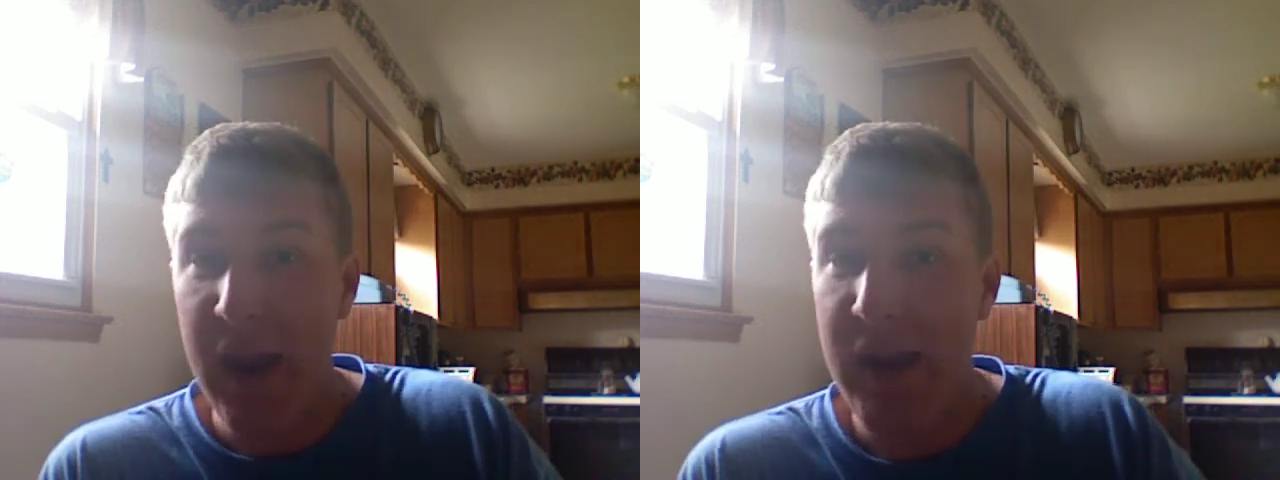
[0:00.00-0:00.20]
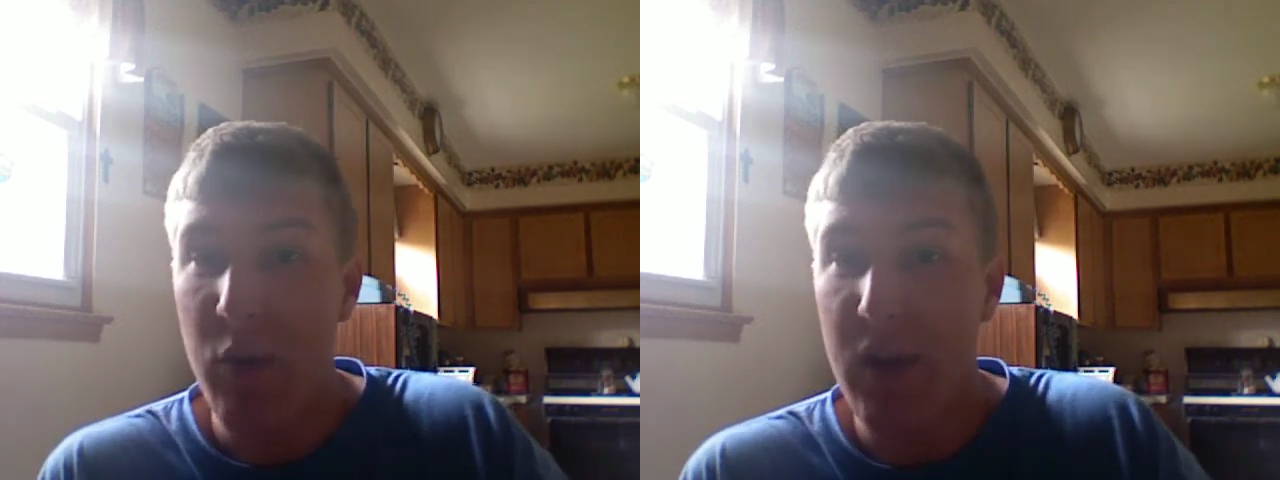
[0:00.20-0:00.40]

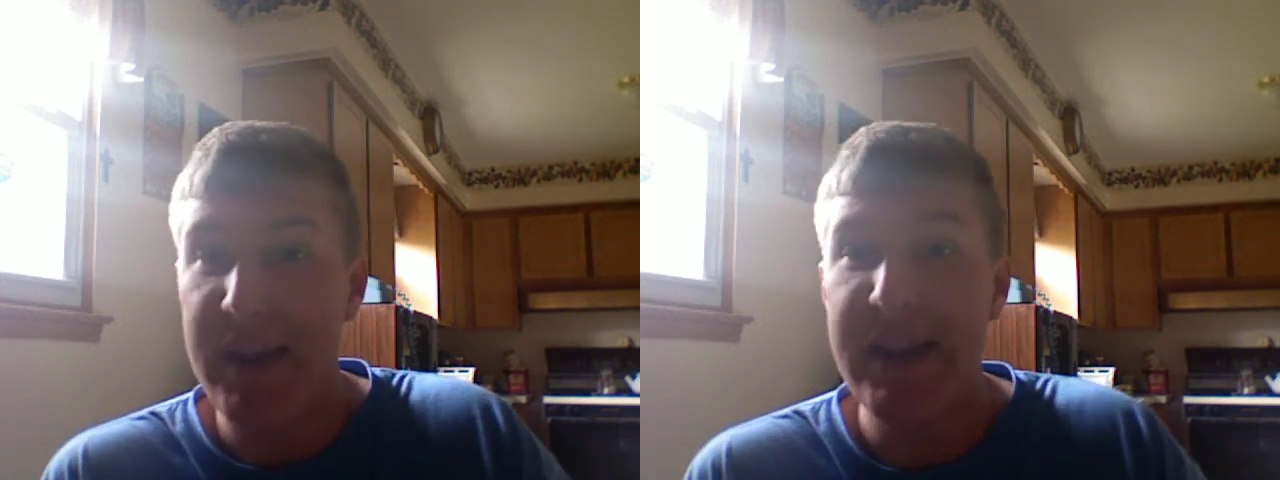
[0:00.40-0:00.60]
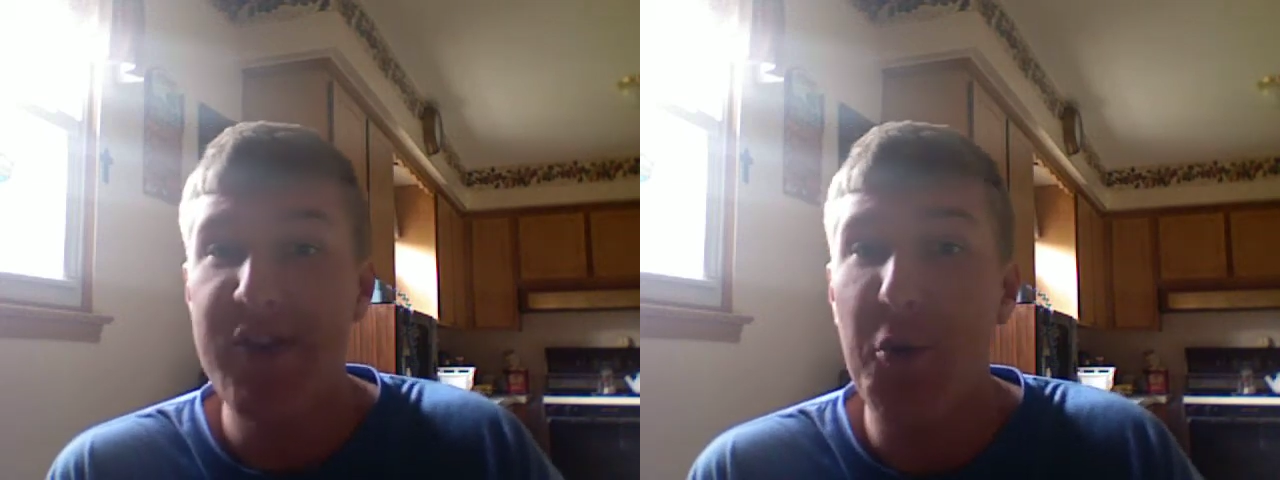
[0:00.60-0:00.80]
he runs,
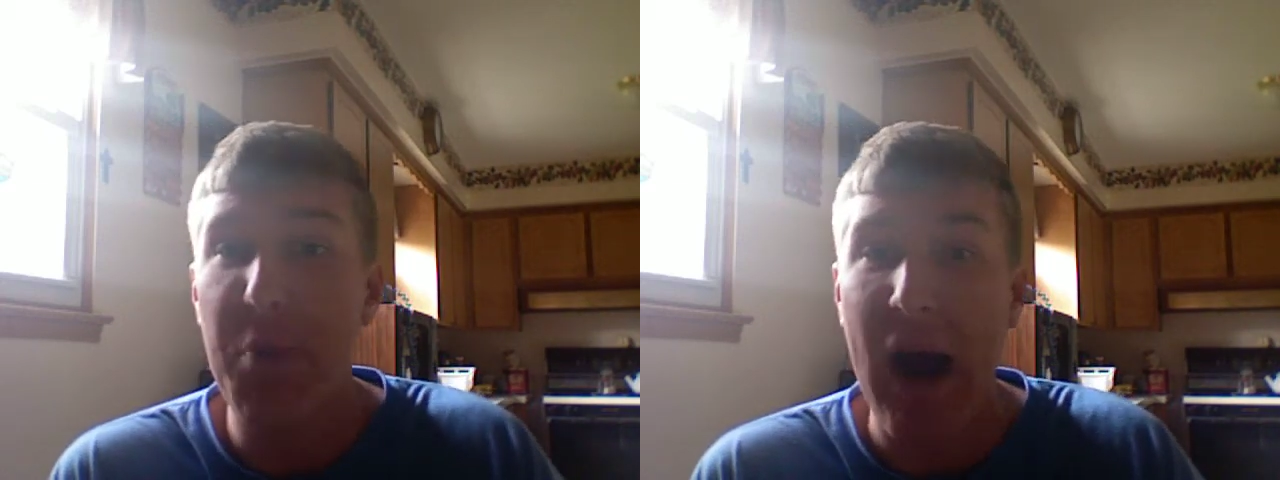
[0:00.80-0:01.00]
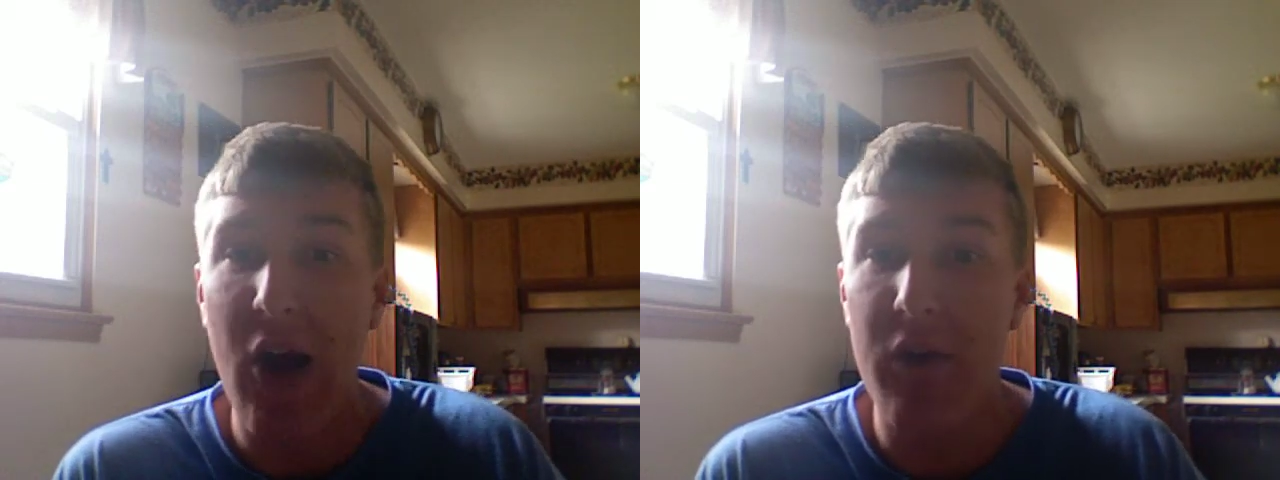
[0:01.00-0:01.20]
he's so
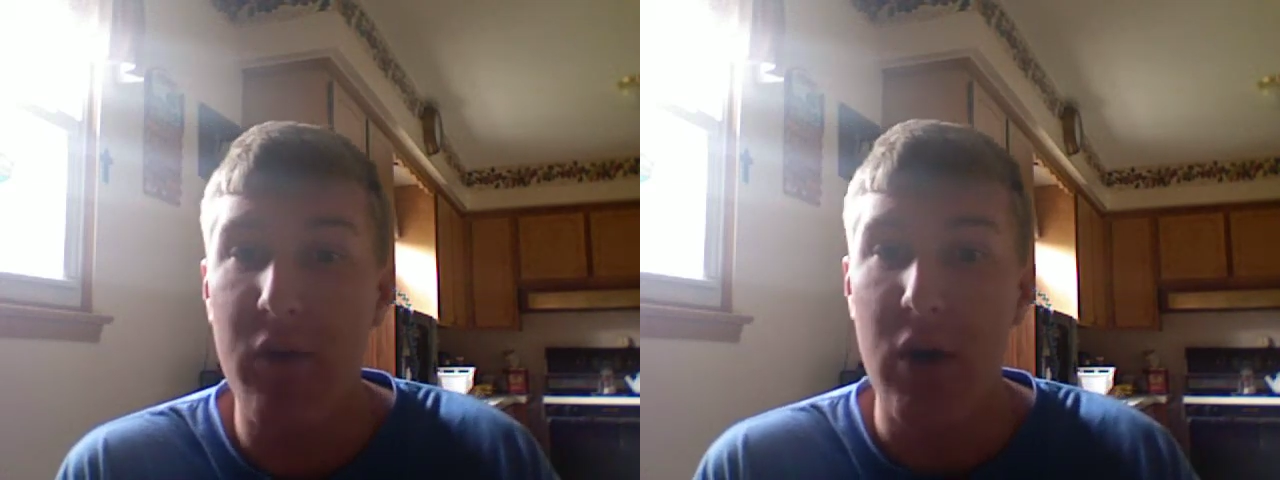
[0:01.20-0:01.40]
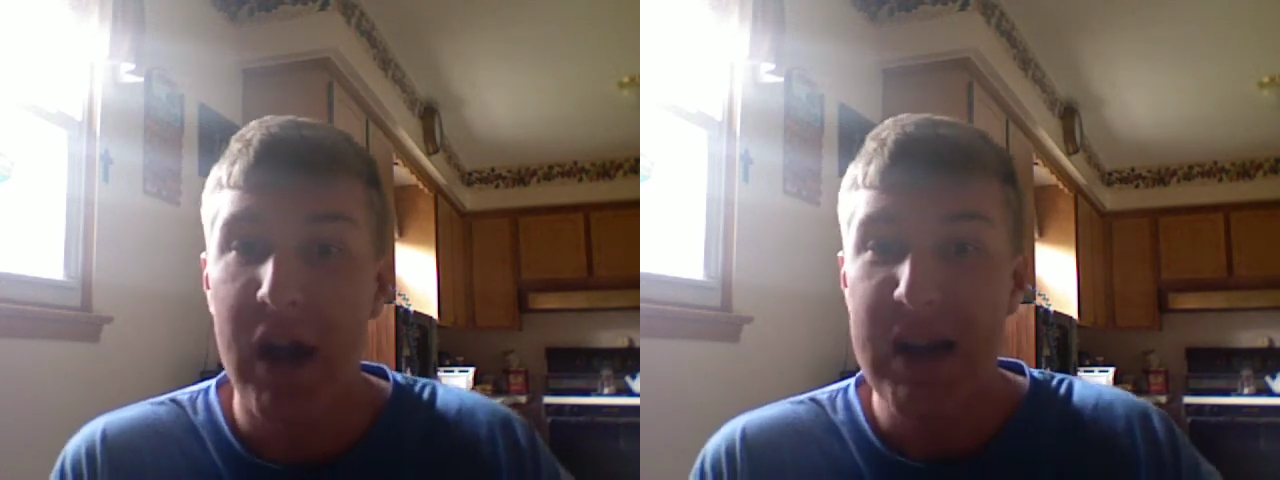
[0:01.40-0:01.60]

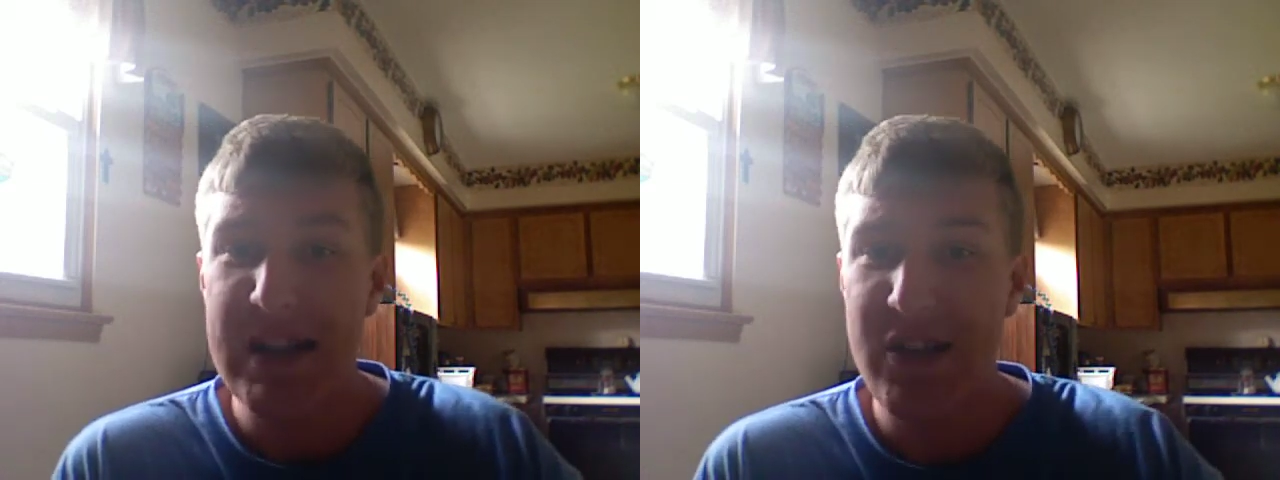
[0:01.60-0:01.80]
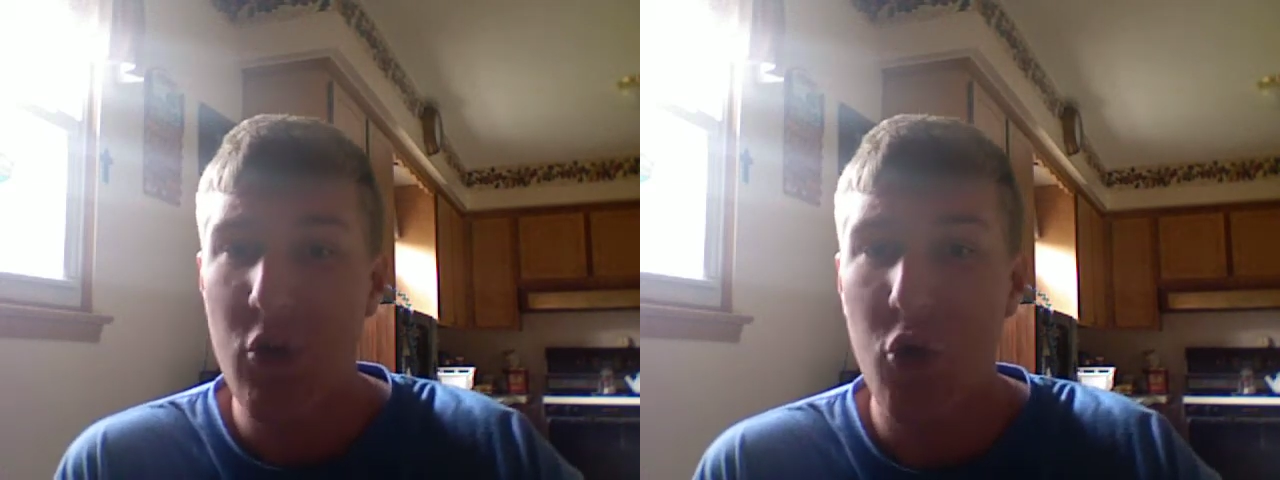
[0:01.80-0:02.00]
powerful.
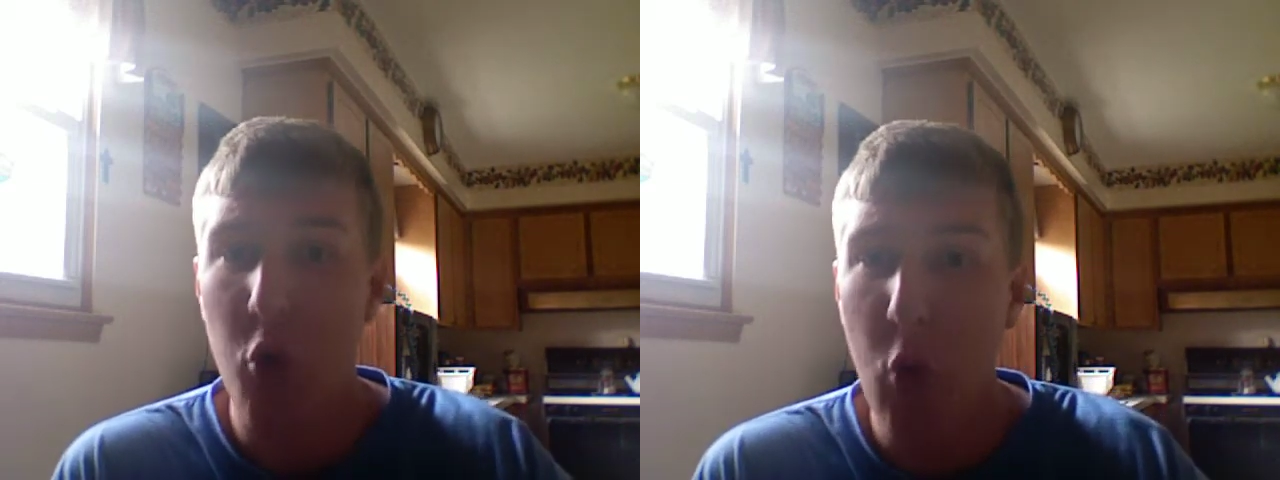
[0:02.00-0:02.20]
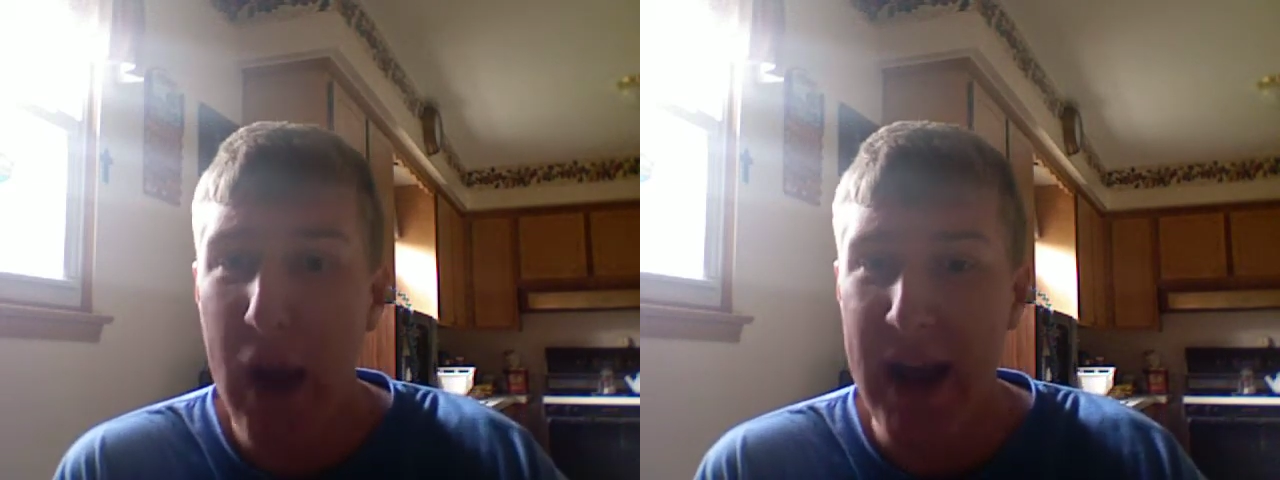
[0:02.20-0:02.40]
He's so
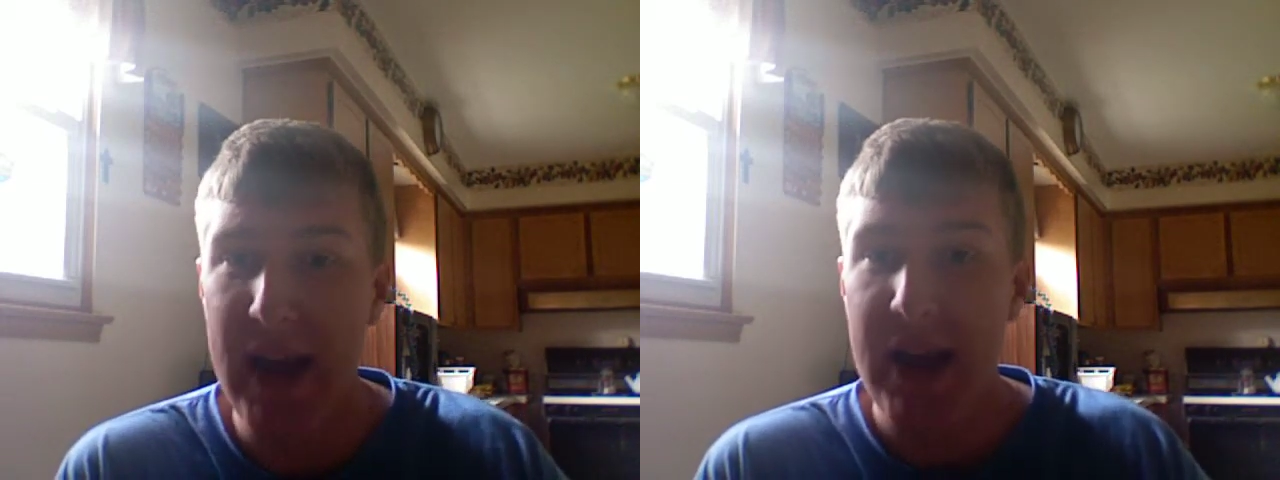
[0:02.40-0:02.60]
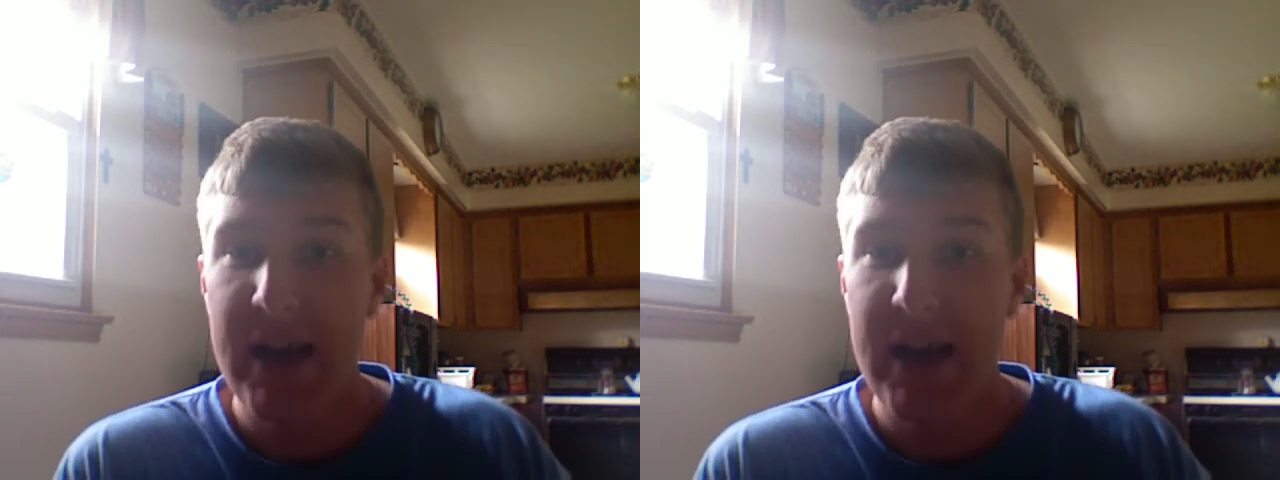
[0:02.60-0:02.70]
quick.